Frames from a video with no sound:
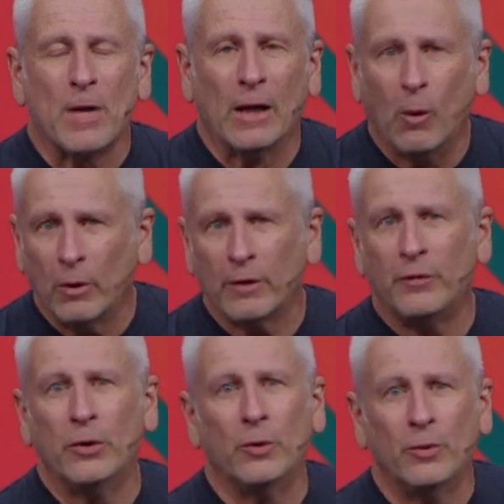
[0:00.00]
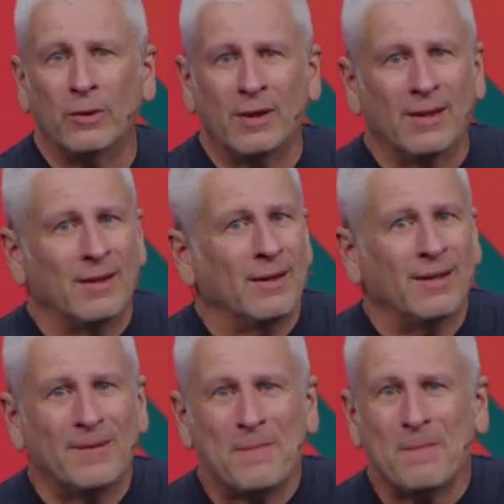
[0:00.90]
And I wonder if you
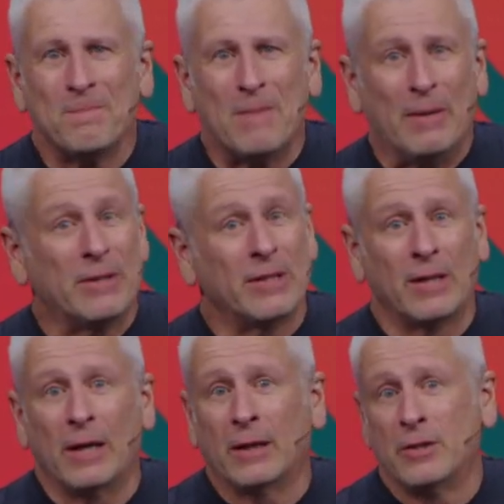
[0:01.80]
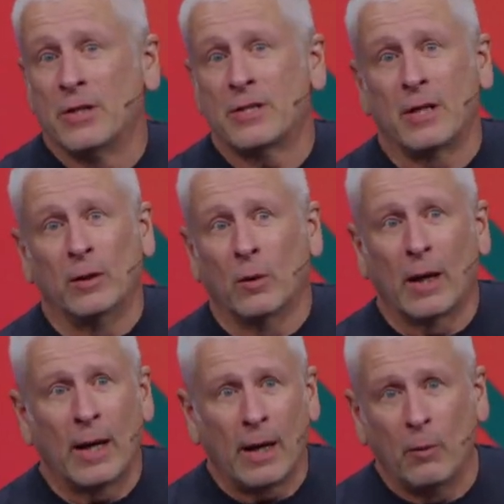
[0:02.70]
maybe today could just say, Lord,
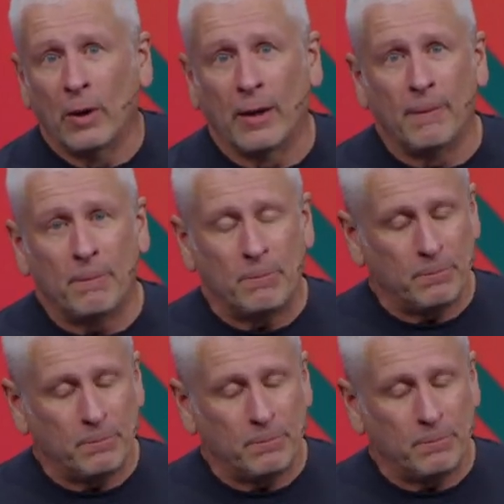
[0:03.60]
I, I want to